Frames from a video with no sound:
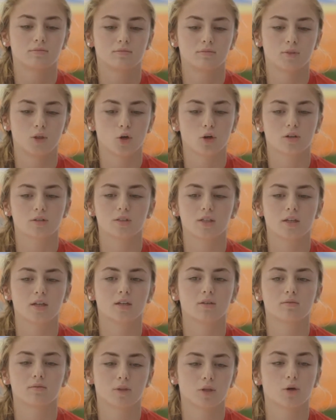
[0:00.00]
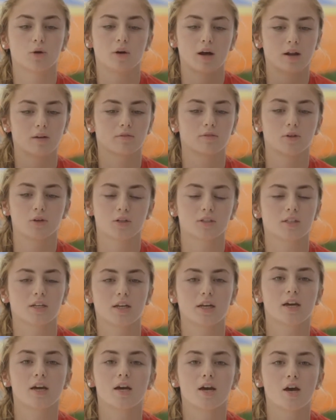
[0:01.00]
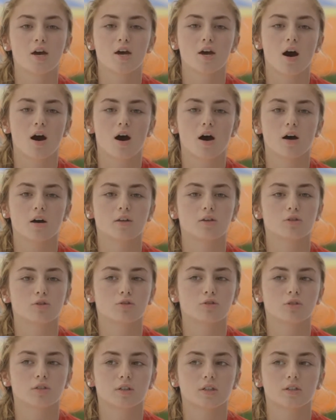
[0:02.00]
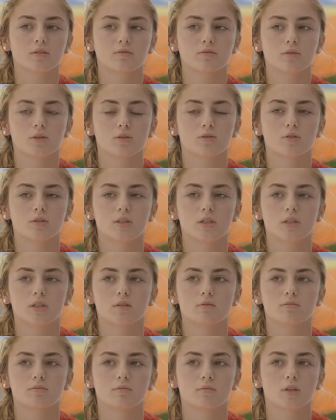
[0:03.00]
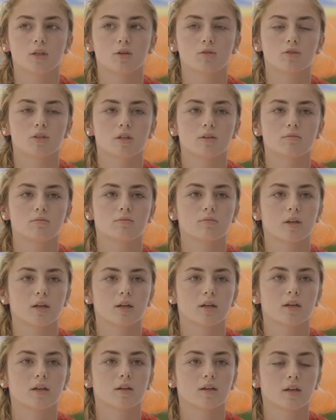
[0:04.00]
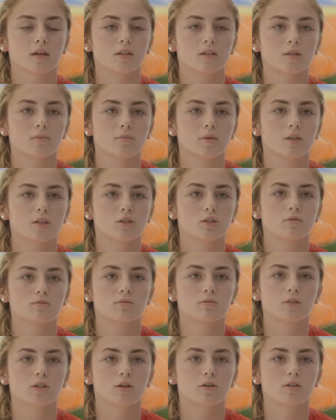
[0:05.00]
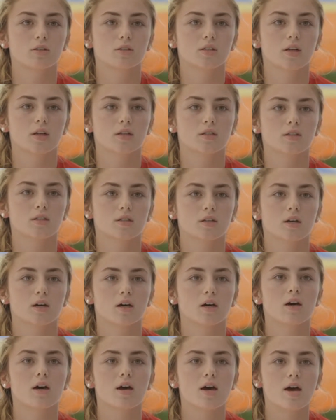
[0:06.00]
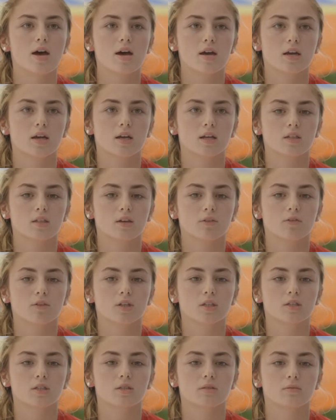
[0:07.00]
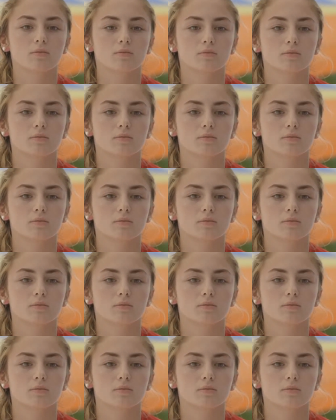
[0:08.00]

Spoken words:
York City, when you go out of New York City, usually you see the ocean, like at Atlantic Beach. So it's nice to get a difference